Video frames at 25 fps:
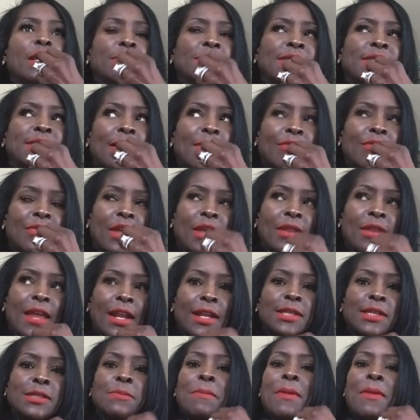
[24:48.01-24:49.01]
something that
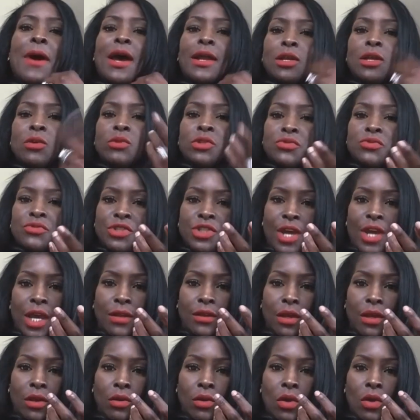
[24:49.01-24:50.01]
his body was
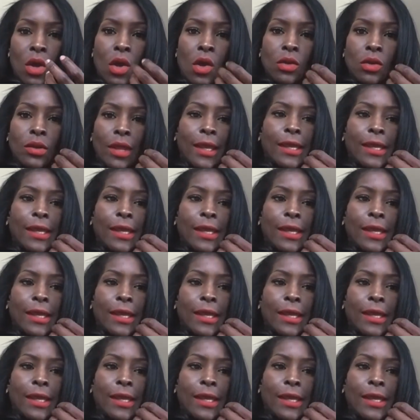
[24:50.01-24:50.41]
rejecting. like